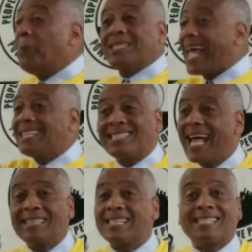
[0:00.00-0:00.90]
but that's
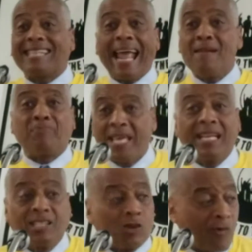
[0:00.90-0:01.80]
not the same
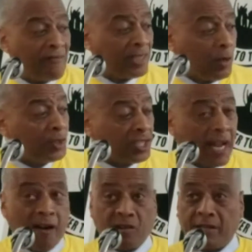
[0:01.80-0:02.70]
thing as a
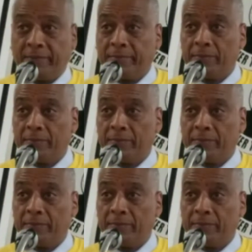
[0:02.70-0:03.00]
revolutionary.